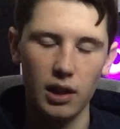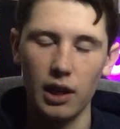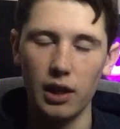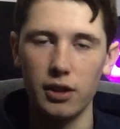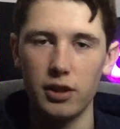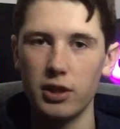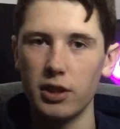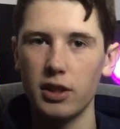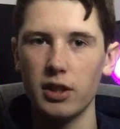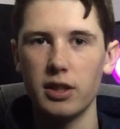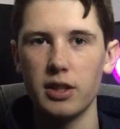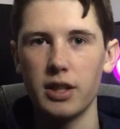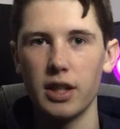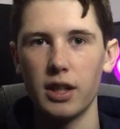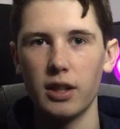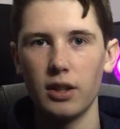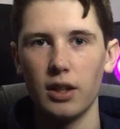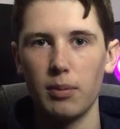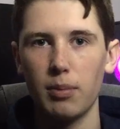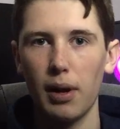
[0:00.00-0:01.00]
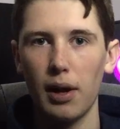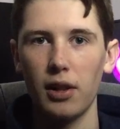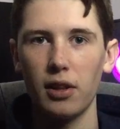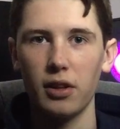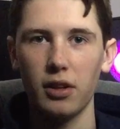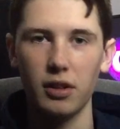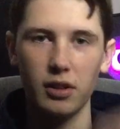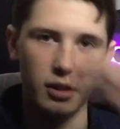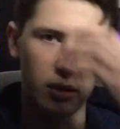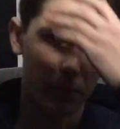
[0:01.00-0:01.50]
As you can tell, I probably
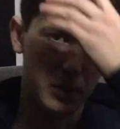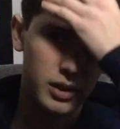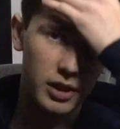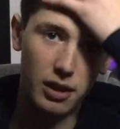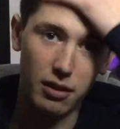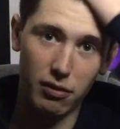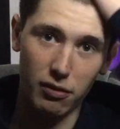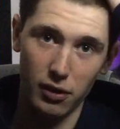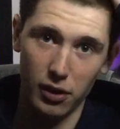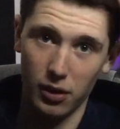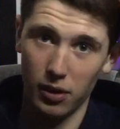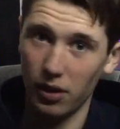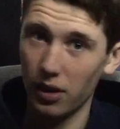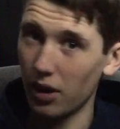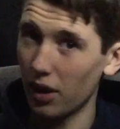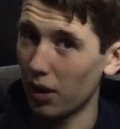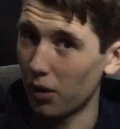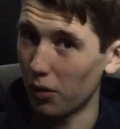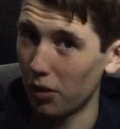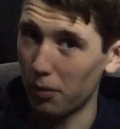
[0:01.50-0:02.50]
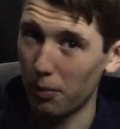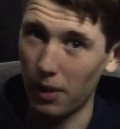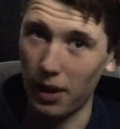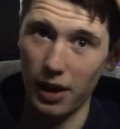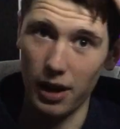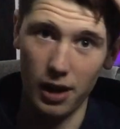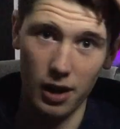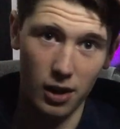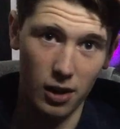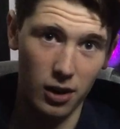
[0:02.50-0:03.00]
look a little bit different with my
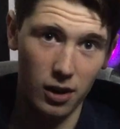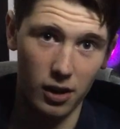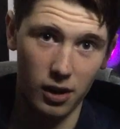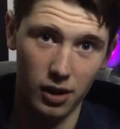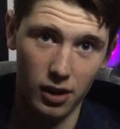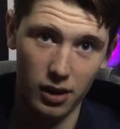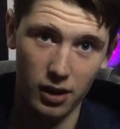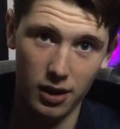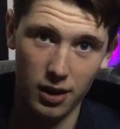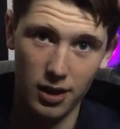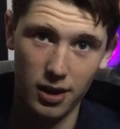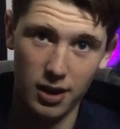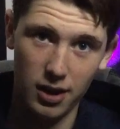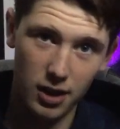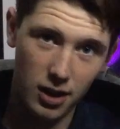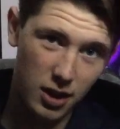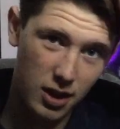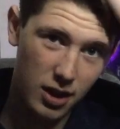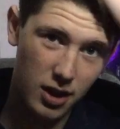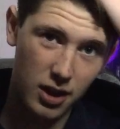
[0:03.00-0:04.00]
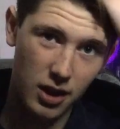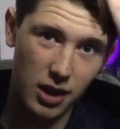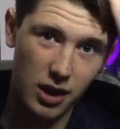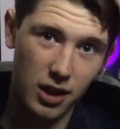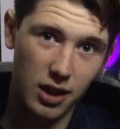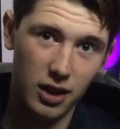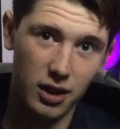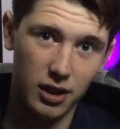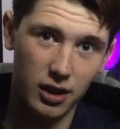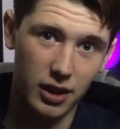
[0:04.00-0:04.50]
hair
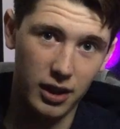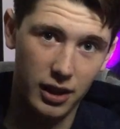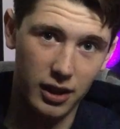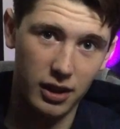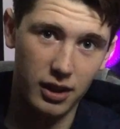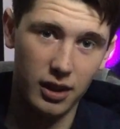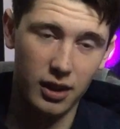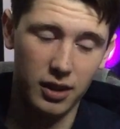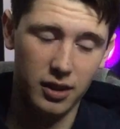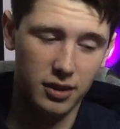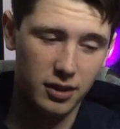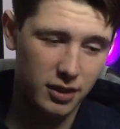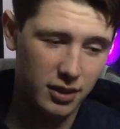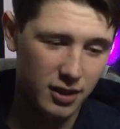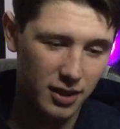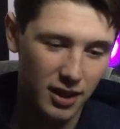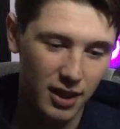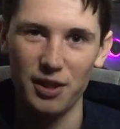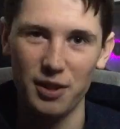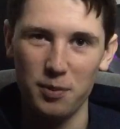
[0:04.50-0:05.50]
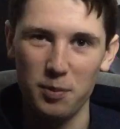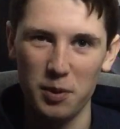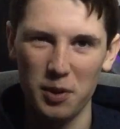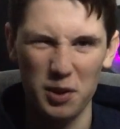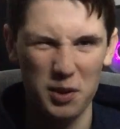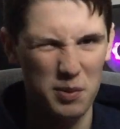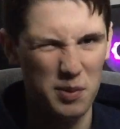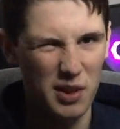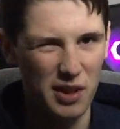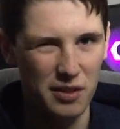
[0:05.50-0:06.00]
like this. It's been a
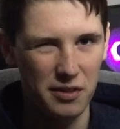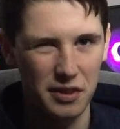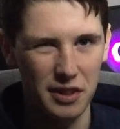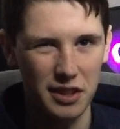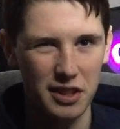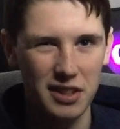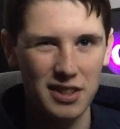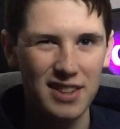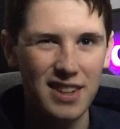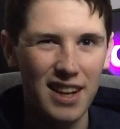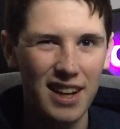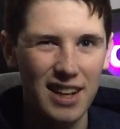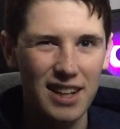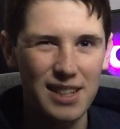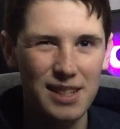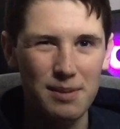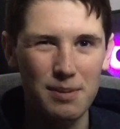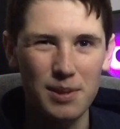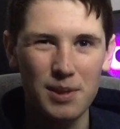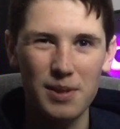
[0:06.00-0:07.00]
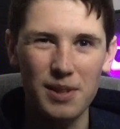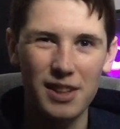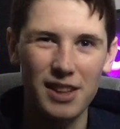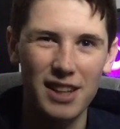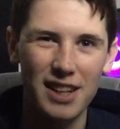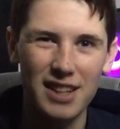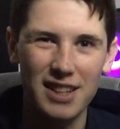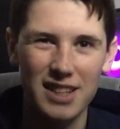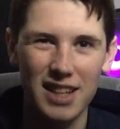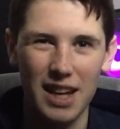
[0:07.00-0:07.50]
little bit of a change between the
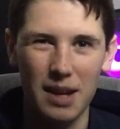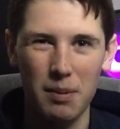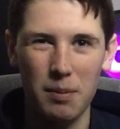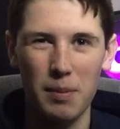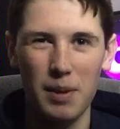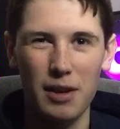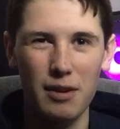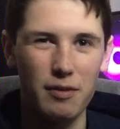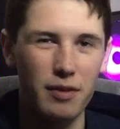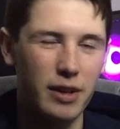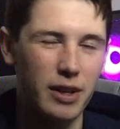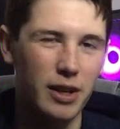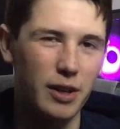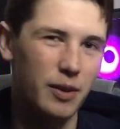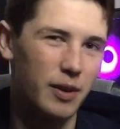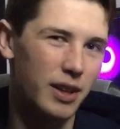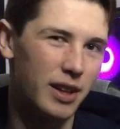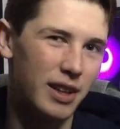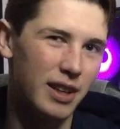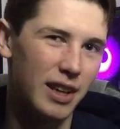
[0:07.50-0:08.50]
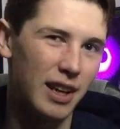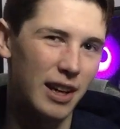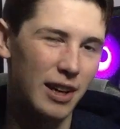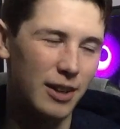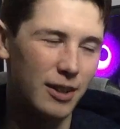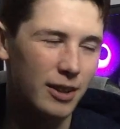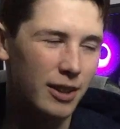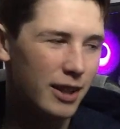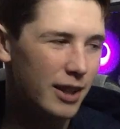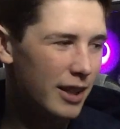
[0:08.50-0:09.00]
last time I made a video and
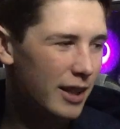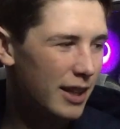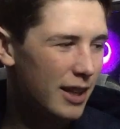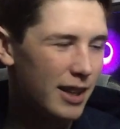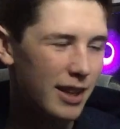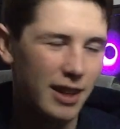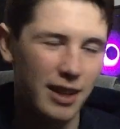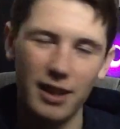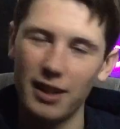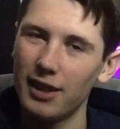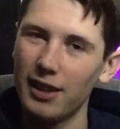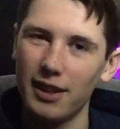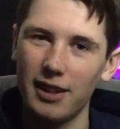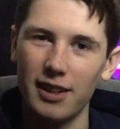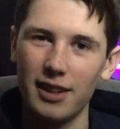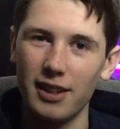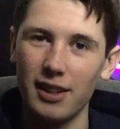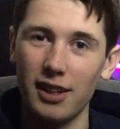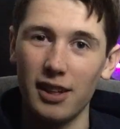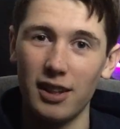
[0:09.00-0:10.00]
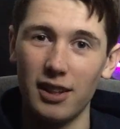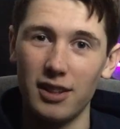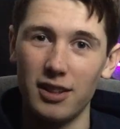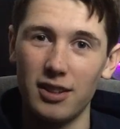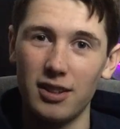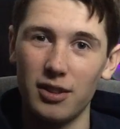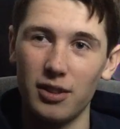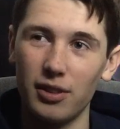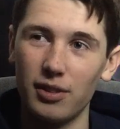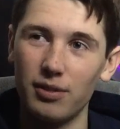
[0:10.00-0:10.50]
now,
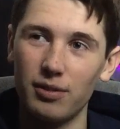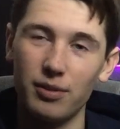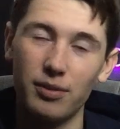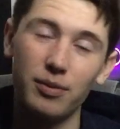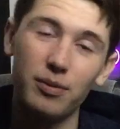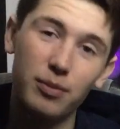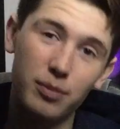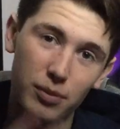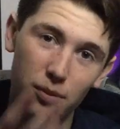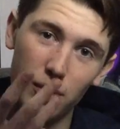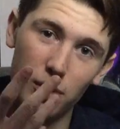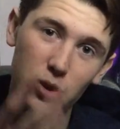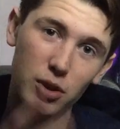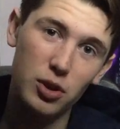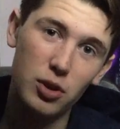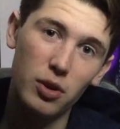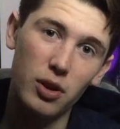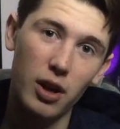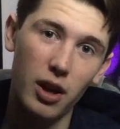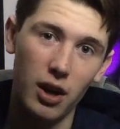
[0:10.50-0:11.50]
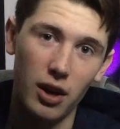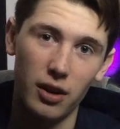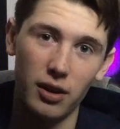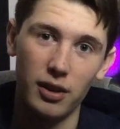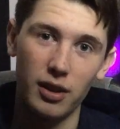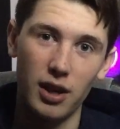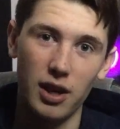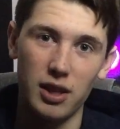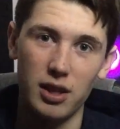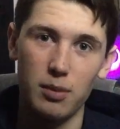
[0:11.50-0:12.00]
because short hair
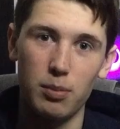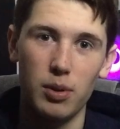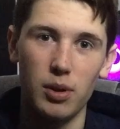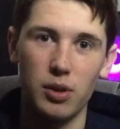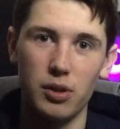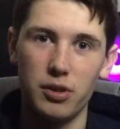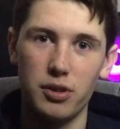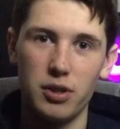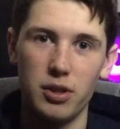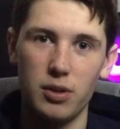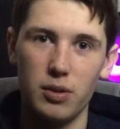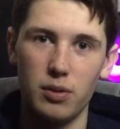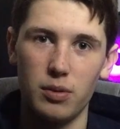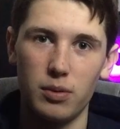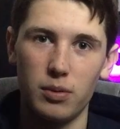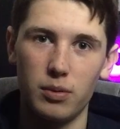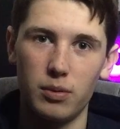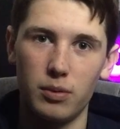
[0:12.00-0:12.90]
as opposed to